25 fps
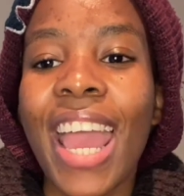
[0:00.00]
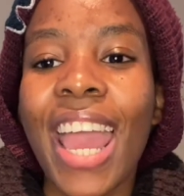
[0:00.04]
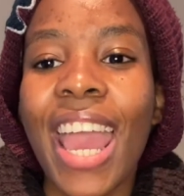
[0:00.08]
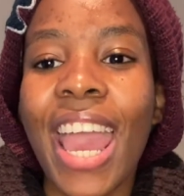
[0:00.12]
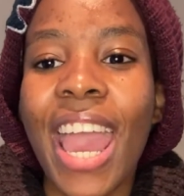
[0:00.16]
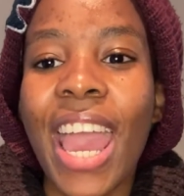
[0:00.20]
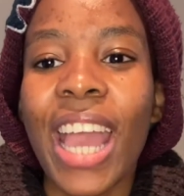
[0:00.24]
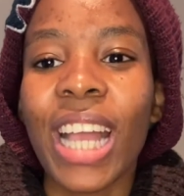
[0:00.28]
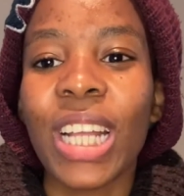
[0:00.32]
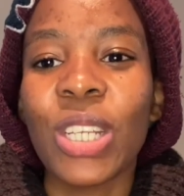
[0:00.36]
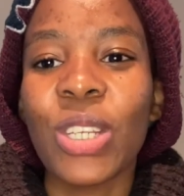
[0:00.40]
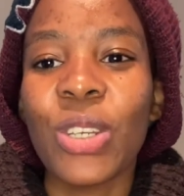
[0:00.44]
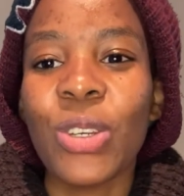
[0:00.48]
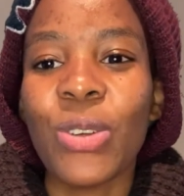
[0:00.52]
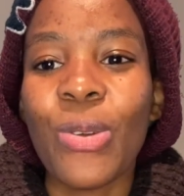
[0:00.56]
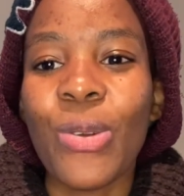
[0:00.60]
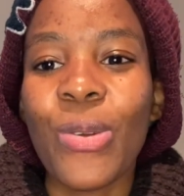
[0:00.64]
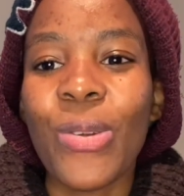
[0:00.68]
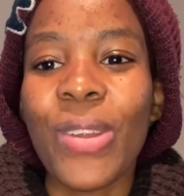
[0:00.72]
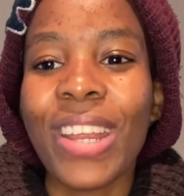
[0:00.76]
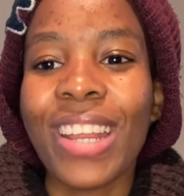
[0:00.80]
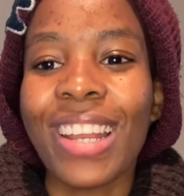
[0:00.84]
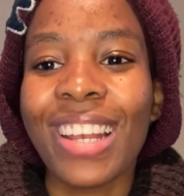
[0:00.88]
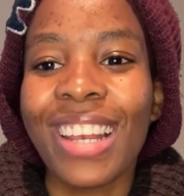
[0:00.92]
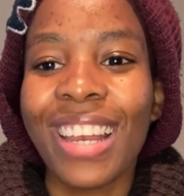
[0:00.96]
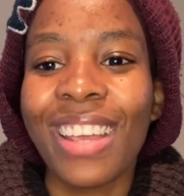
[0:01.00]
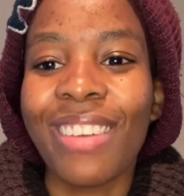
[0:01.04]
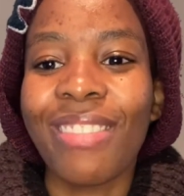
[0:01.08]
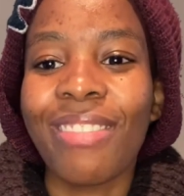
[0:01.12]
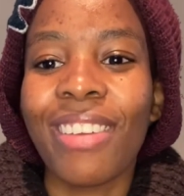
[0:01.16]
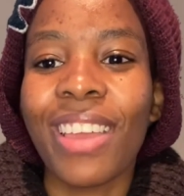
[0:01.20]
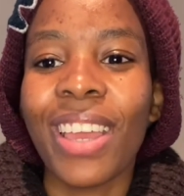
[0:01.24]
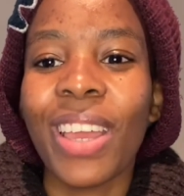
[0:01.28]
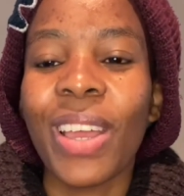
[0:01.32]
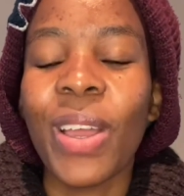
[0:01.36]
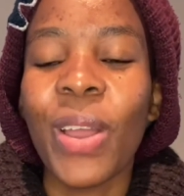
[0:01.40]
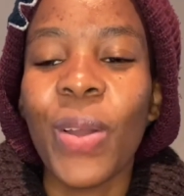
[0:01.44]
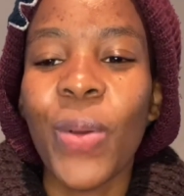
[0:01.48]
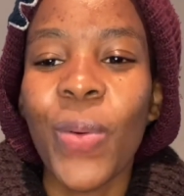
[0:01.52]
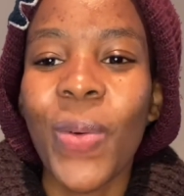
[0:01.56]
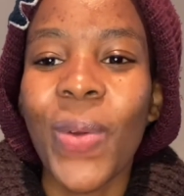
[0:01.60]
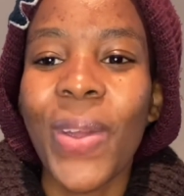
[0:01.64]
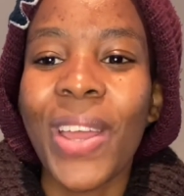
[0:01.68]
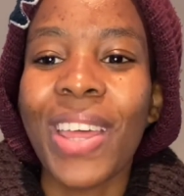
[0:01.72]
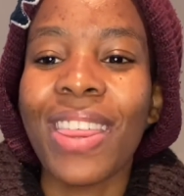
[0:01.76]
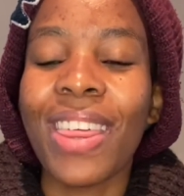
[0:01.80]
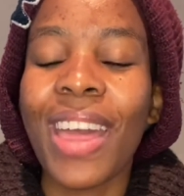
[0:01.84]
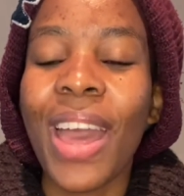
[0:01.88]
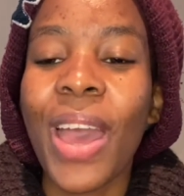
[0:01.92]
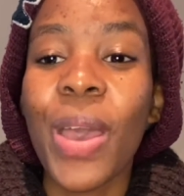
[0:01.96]
Actuary Living
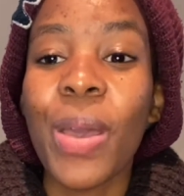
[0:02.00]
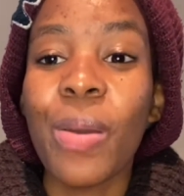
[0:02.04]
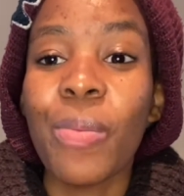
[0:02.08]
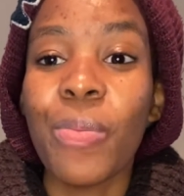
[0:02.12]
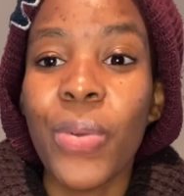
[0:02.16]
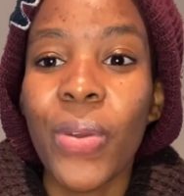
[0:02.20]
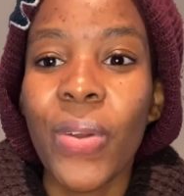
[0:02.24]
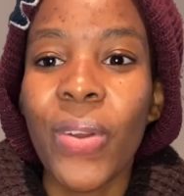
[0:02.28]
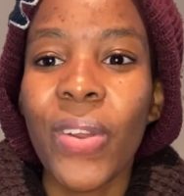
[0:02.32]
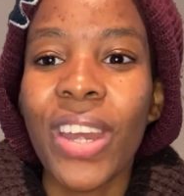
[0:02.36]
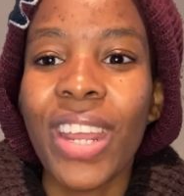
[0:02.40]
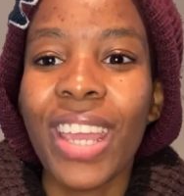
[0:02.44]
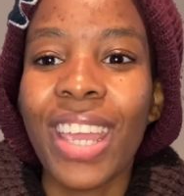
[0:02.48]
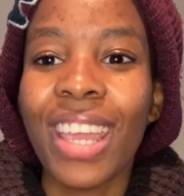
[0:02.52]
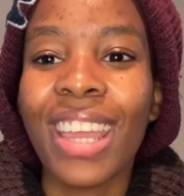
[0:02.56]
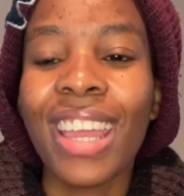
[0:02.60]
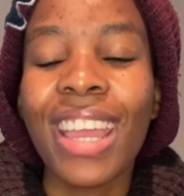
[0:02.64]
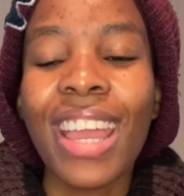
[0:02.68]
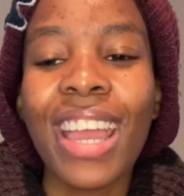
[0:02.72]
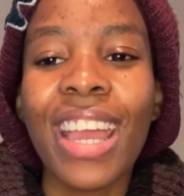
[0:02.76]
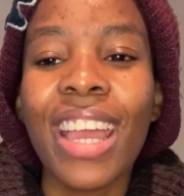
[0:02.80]
with Prudy.